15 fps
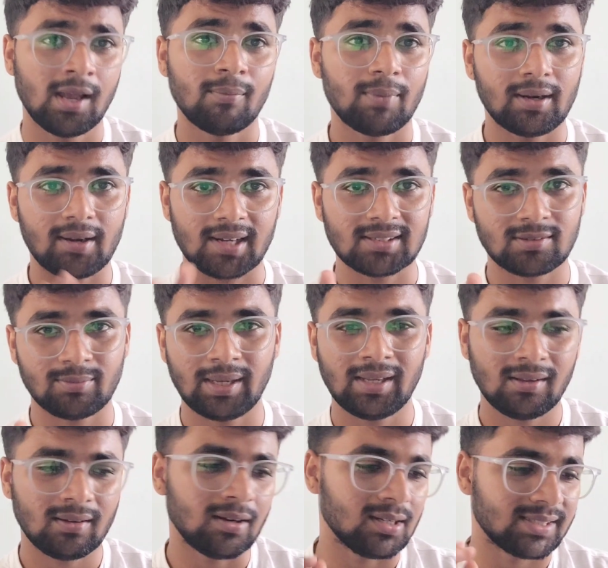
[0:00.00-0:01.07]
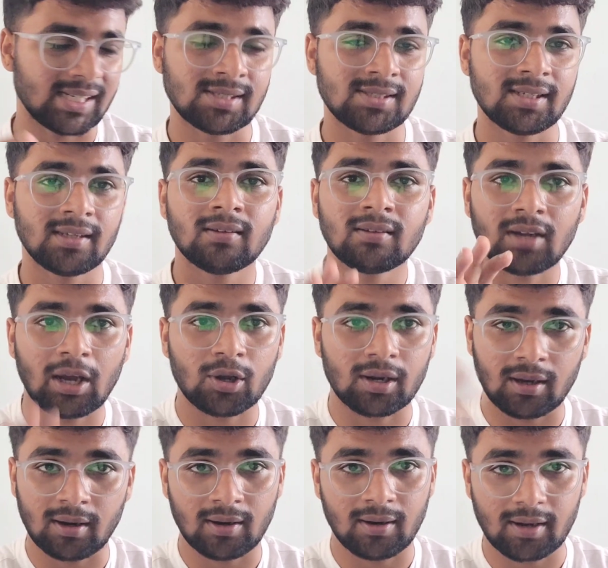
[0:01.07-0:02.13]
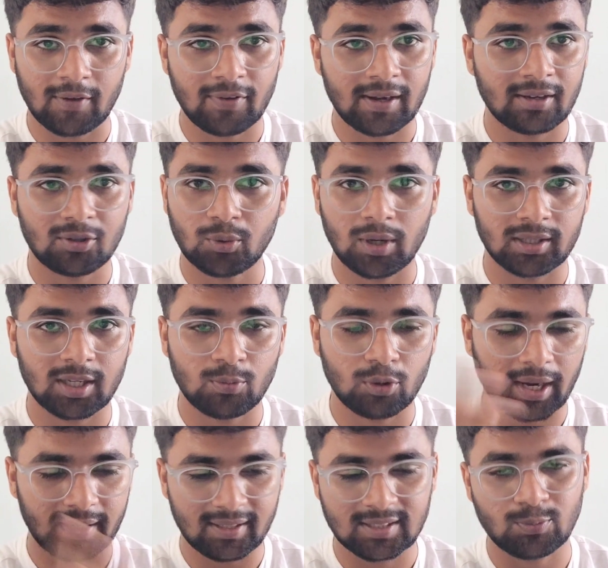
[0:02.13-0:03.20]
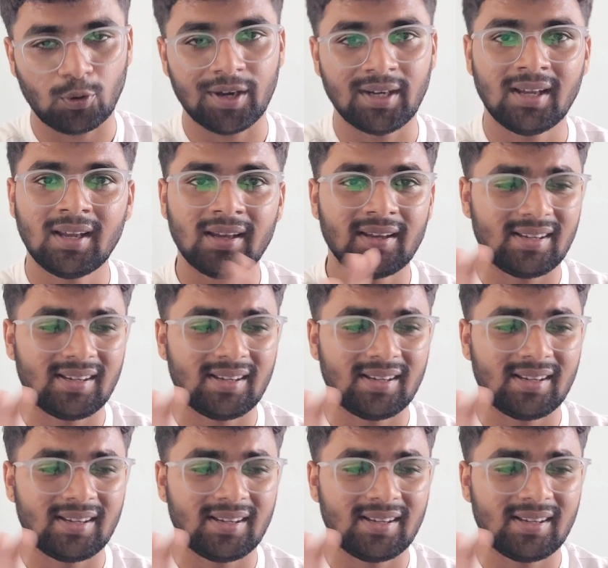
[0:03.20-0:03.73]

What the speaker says: But trust me, changing or referring to other book at this point